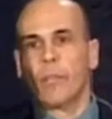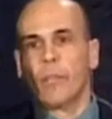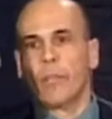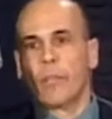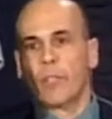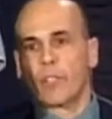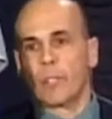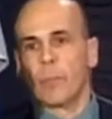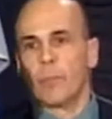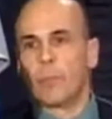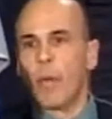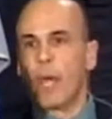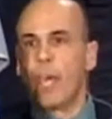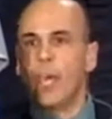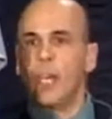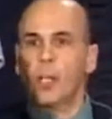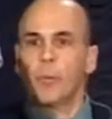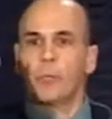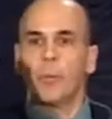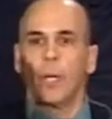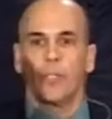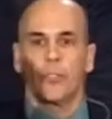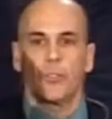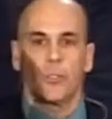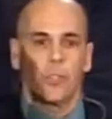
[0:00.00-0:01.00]
It's a Bank of
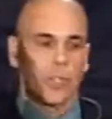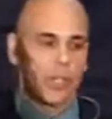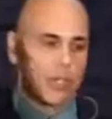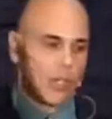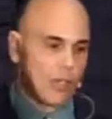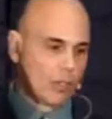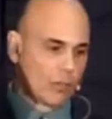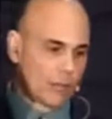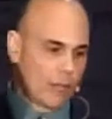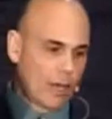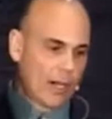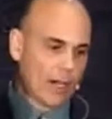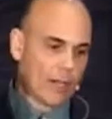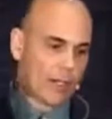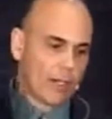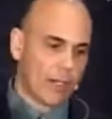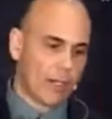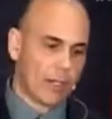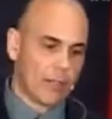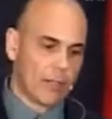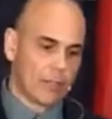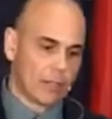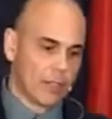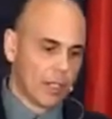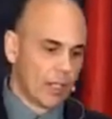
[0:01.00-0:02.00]
Montreal credit
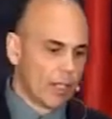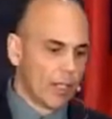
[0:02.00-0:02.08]
card,